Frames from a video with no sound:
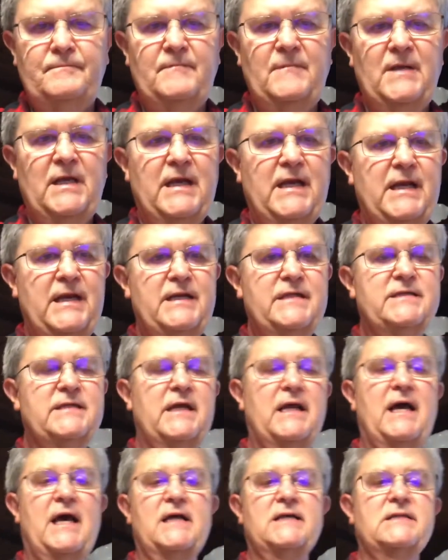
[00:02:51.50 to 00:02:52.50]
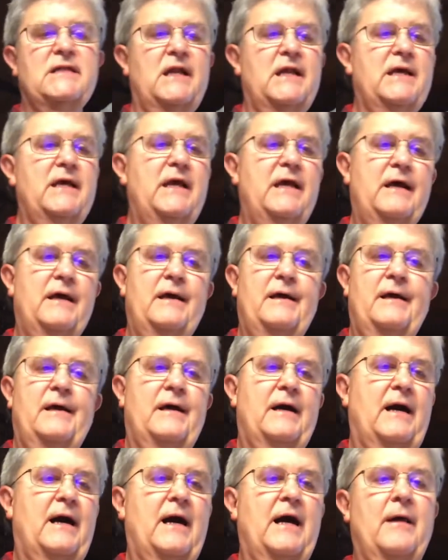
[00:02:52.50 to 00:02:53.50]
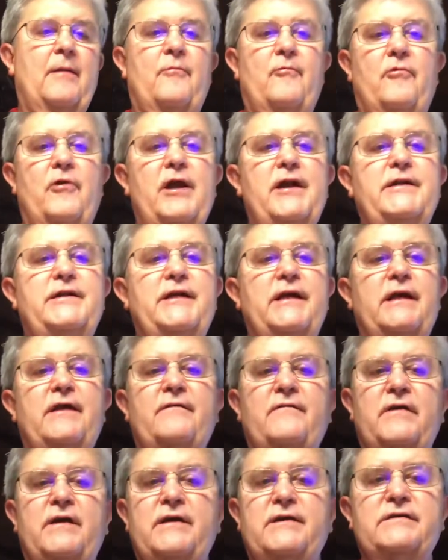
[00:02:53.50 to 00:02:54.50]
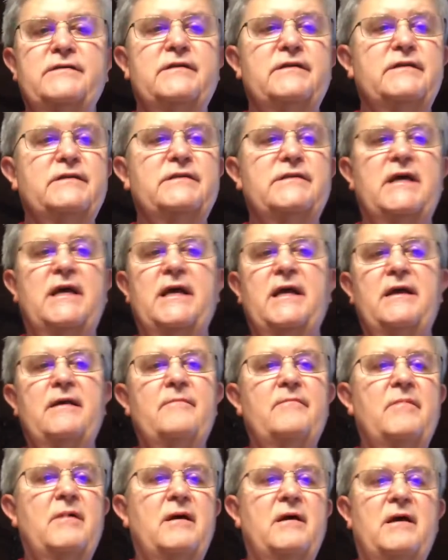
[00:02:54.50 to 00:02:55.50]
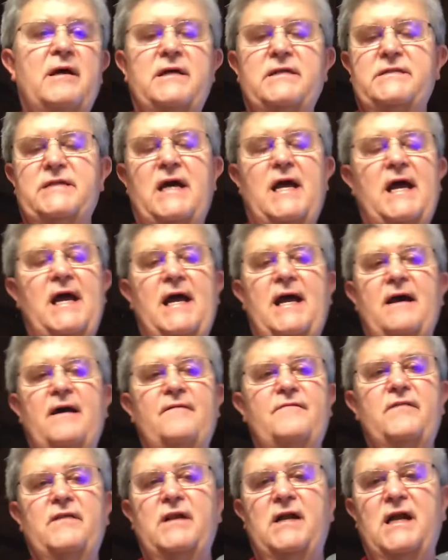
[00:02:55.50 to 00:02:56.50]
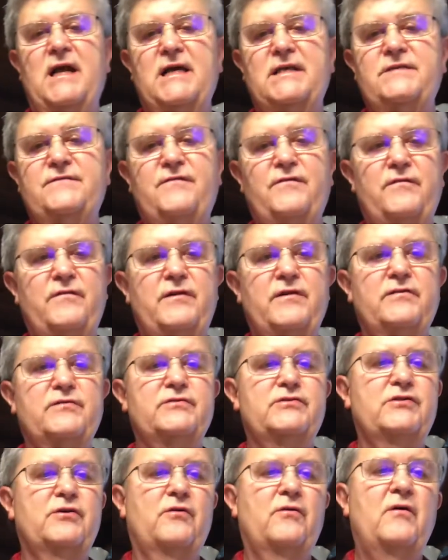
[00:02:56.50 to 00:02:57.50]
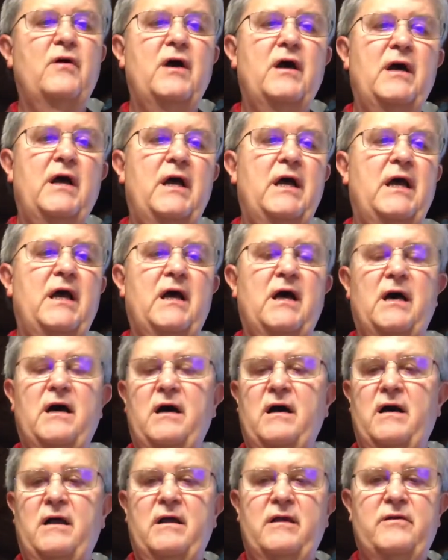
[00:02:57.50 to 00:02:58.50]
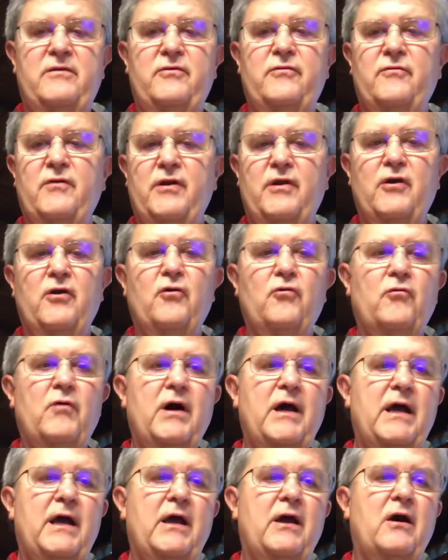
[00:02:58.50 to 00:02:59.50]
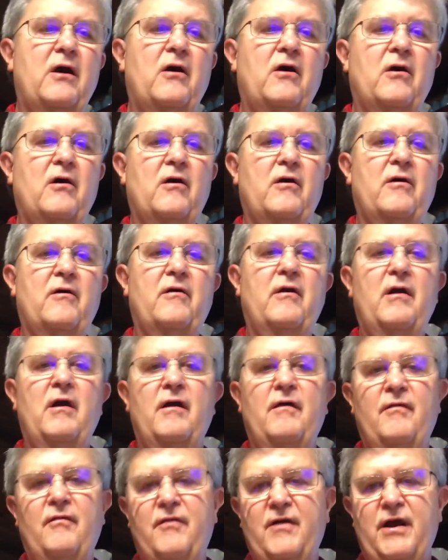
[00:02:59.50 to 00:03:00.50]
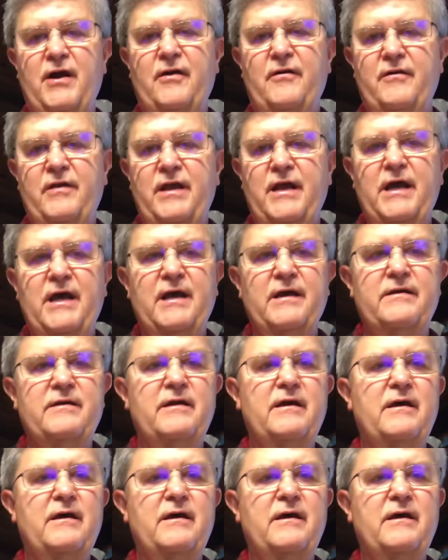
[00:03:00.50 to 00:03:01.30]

and he said, actually, I am rating this the same as I have in the last few years, so you in no way are there yet